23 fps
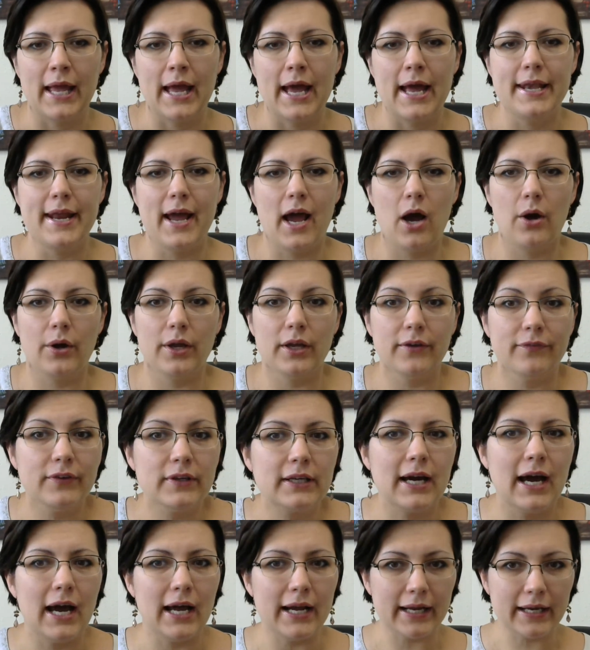Now, if it
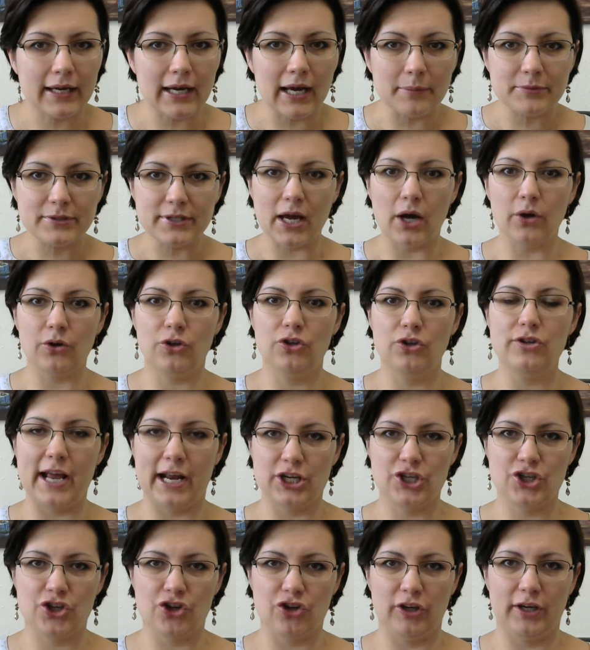kind of comes out
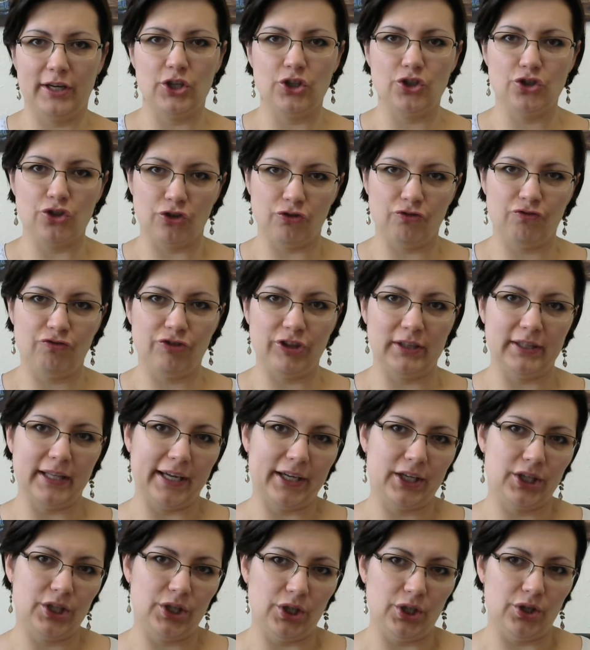naturally and you don't feel
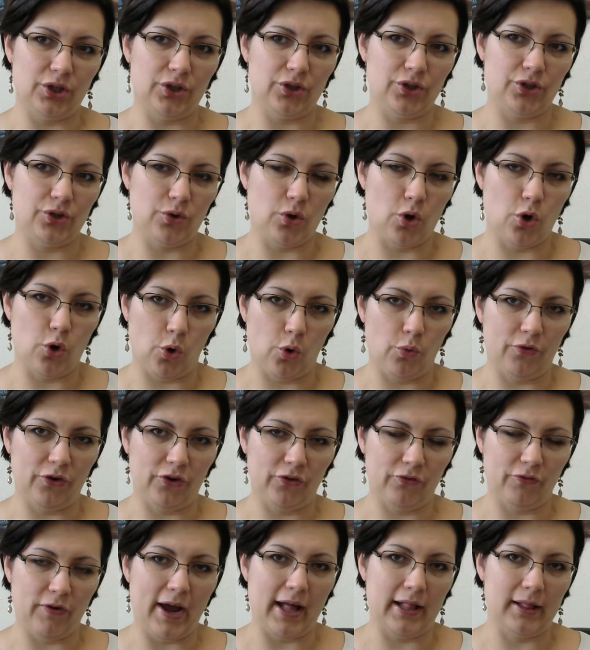like you are
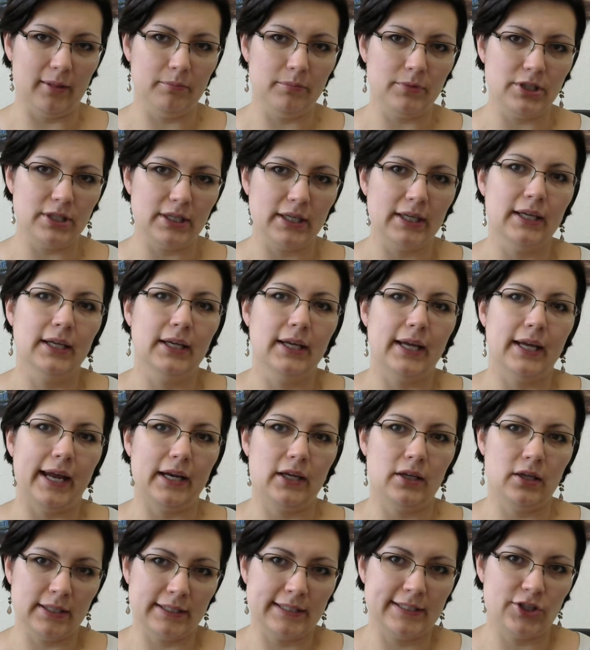overwhelmed and
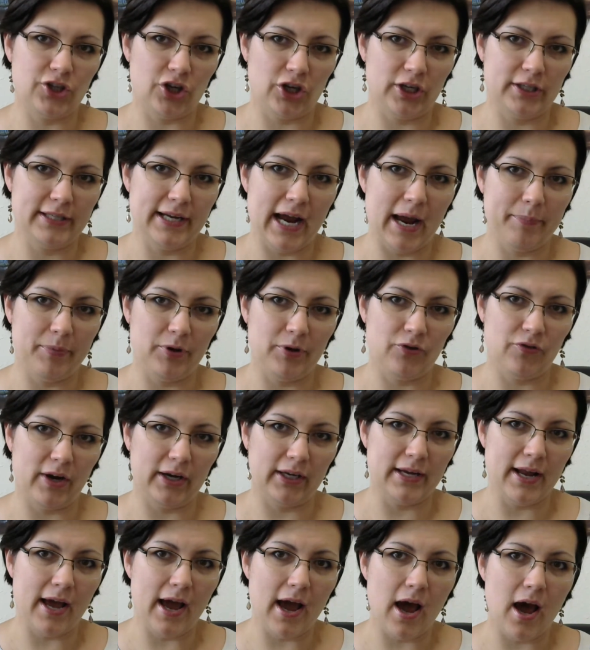you can start tapping
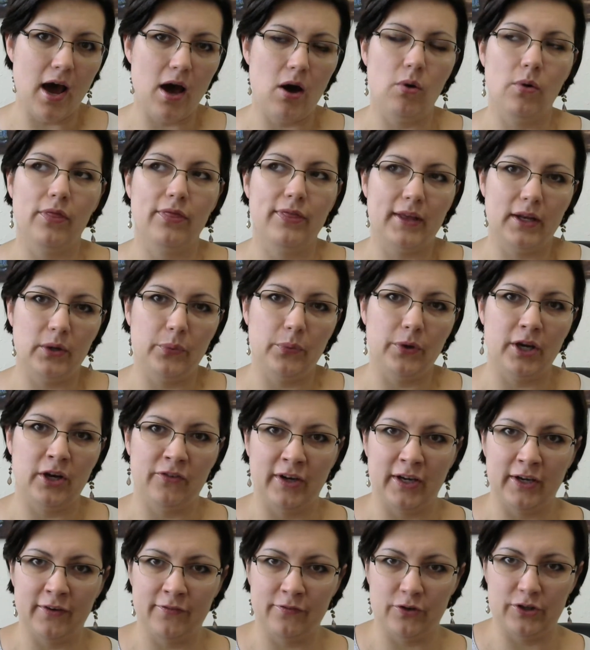right now, then we are
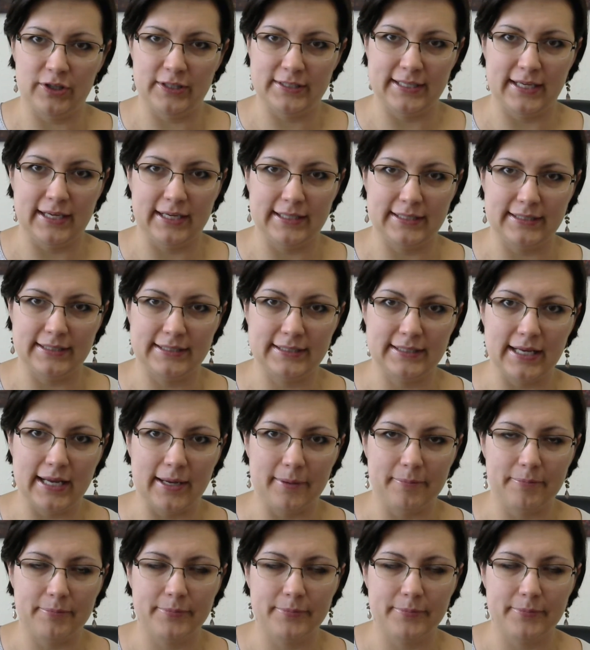ready for a second step.